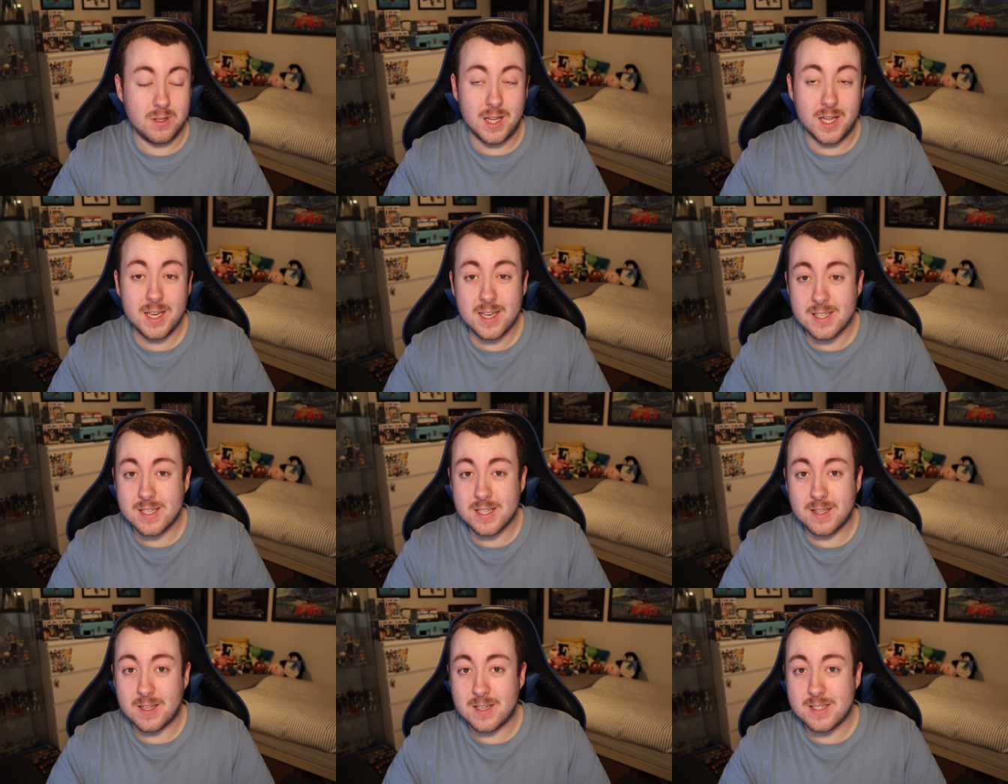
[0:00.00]
And like I
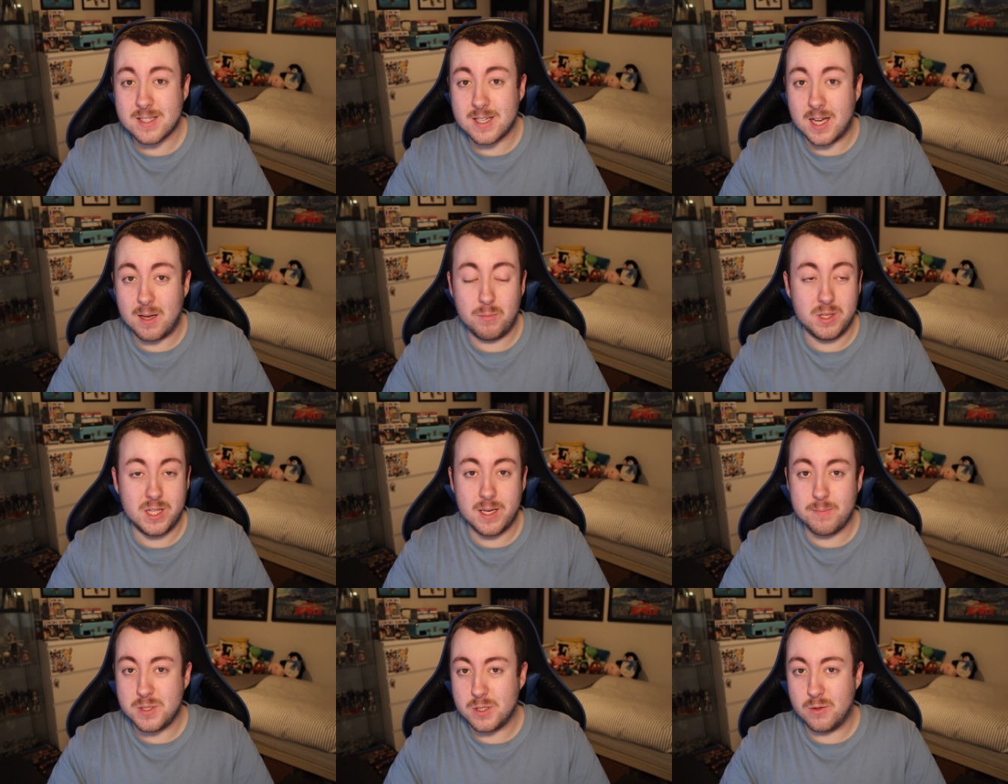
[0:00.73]
said last time
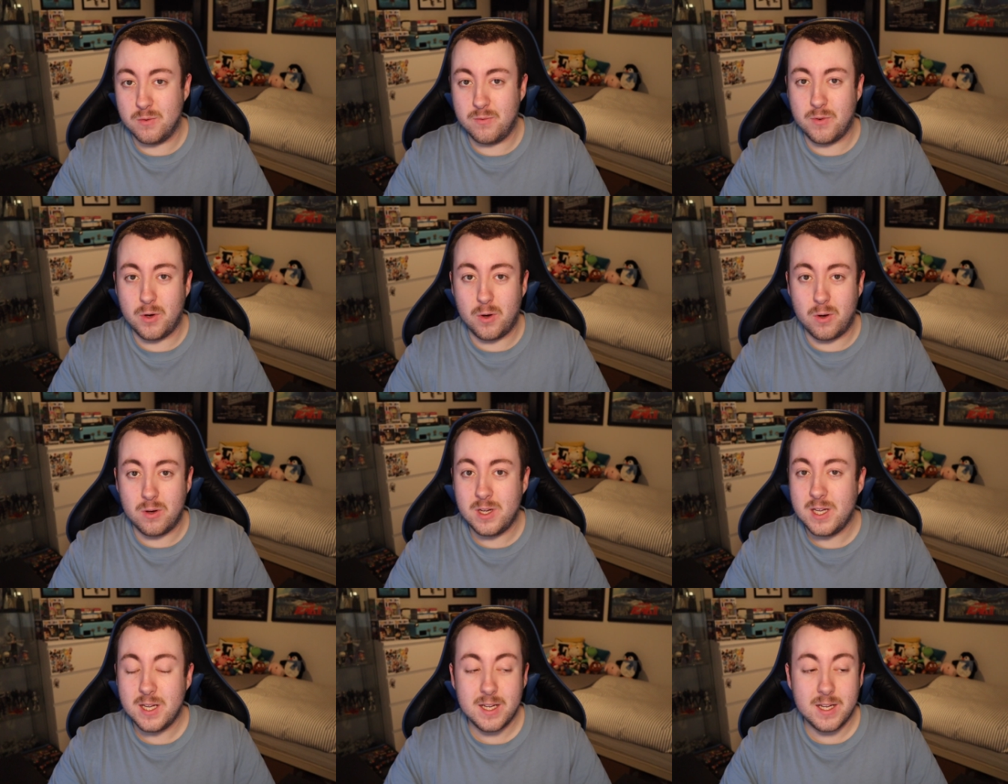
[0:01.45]
with episode 4,